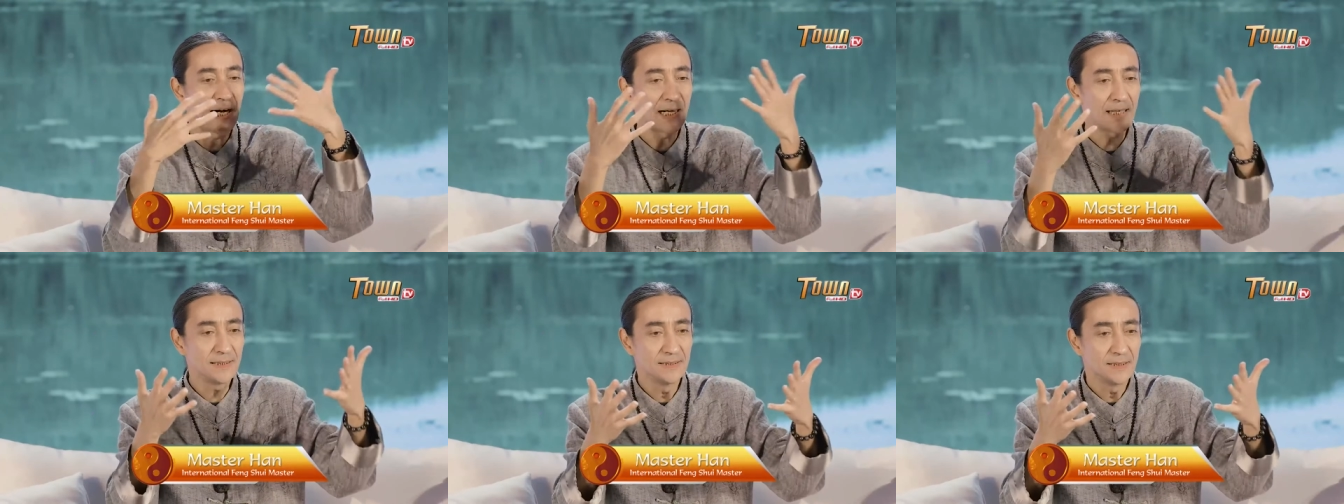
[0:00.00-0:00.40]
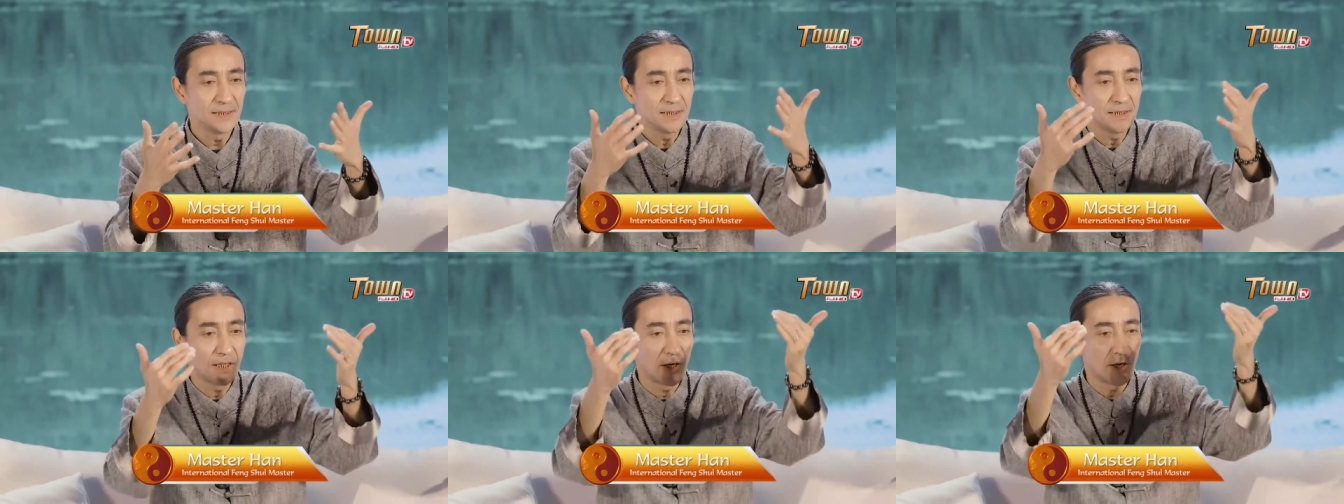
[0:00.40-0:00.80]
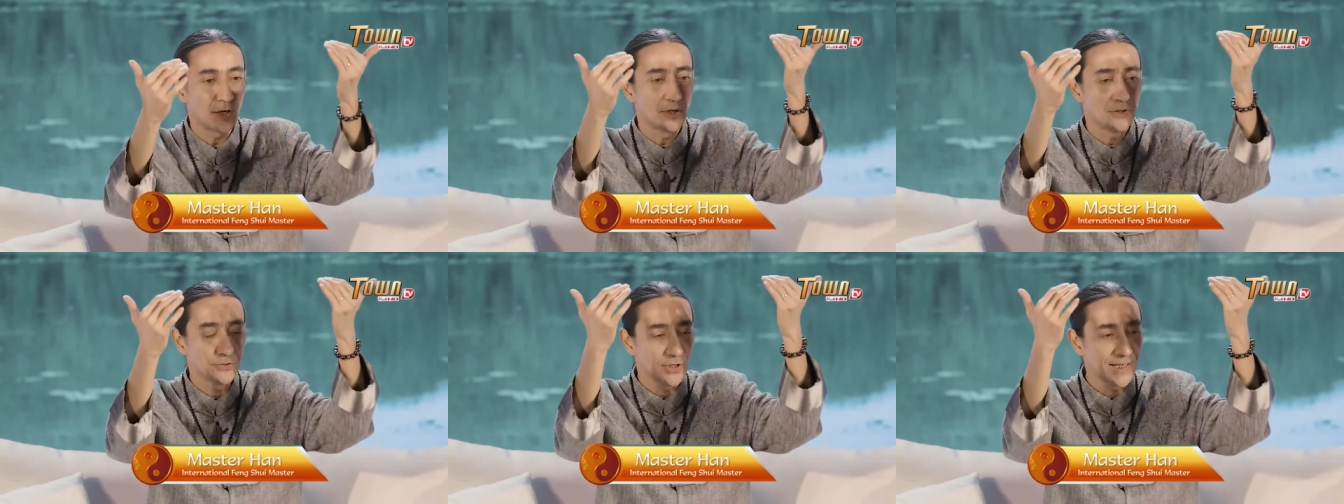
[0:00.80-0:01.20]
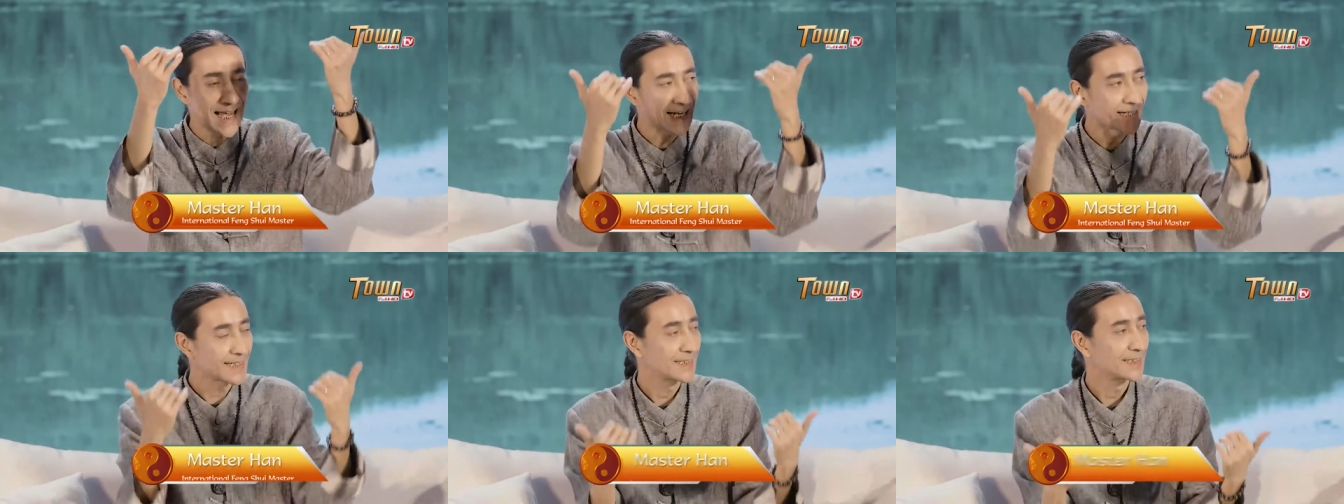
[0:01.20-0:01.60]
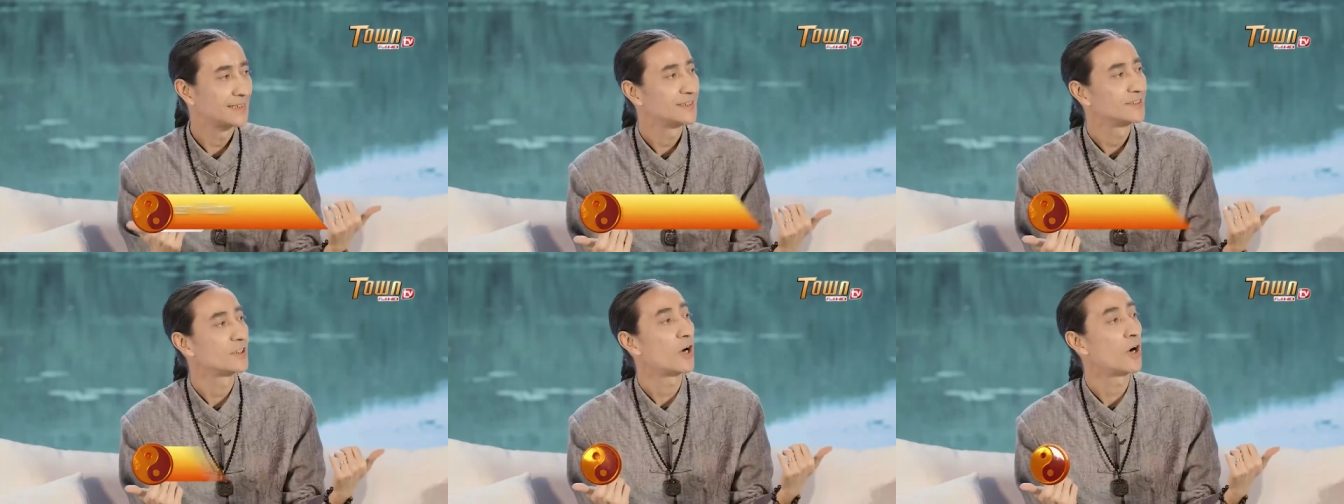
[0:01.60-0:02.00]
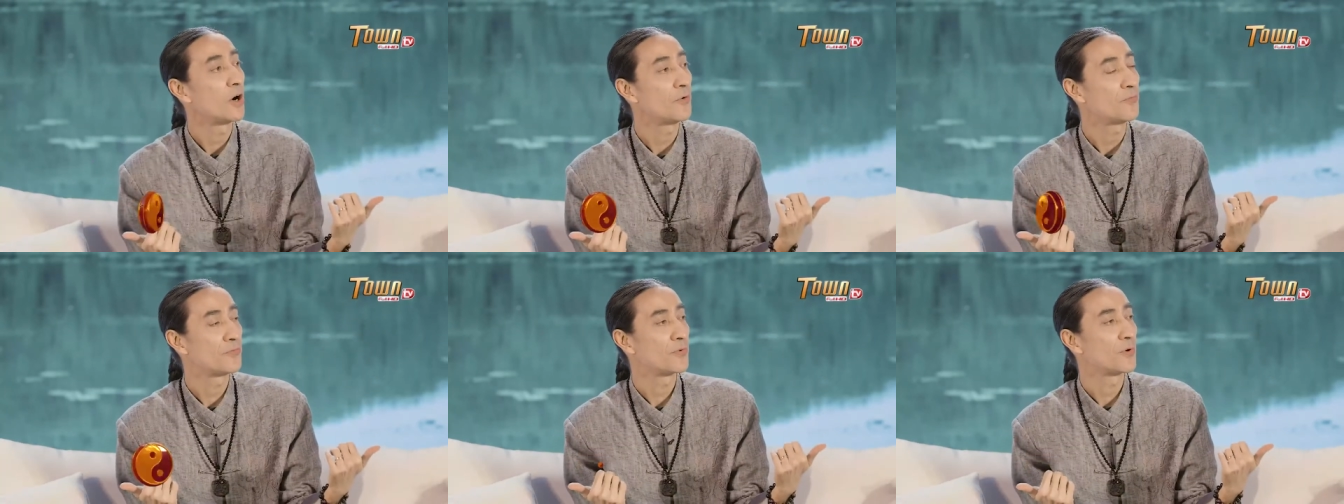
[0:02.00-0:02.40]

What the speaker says: are the lack of